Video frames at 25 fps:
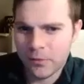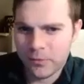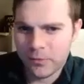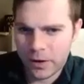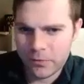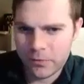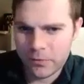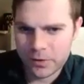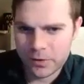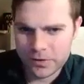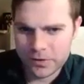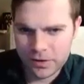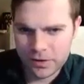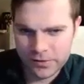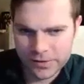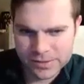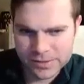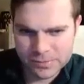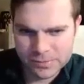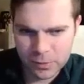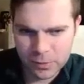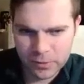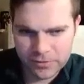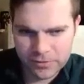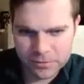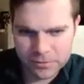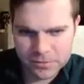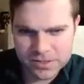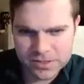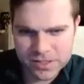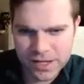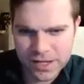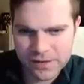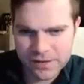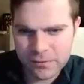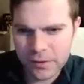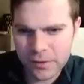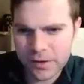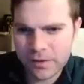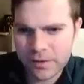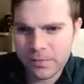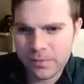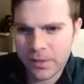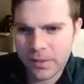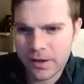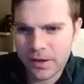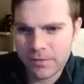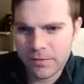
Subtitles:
Frederick Douglass broke from slavery.